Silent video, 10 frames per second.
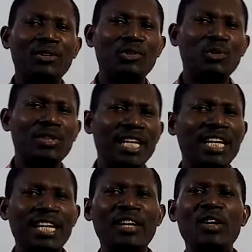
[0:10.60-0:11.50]

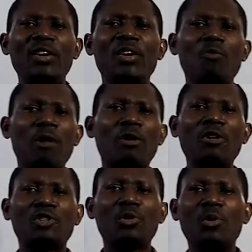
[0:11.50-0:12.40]
Today, we are
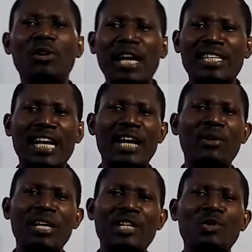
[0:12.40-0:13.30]
going to look at
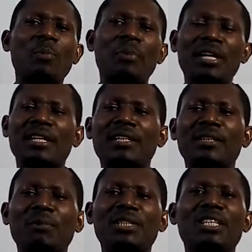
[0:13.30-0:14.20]
another topic,
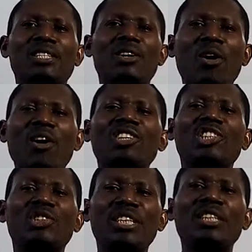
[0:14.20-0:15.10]
which is
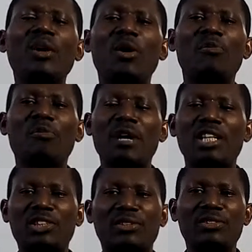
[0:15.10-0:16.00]
ordering of
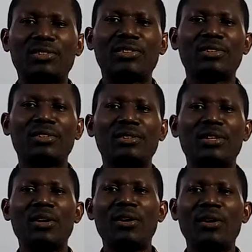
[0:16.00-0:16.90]
fractions.
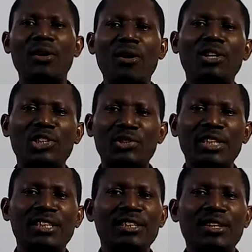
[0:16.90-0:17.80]

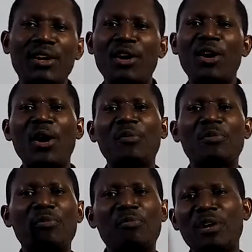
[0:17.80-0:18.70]
Ordering of
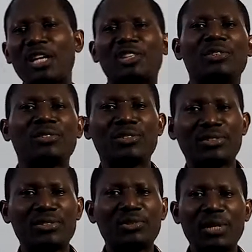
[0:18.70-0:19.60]

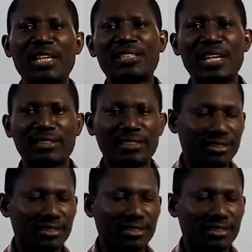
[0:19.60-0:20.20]
fractions. So let's start.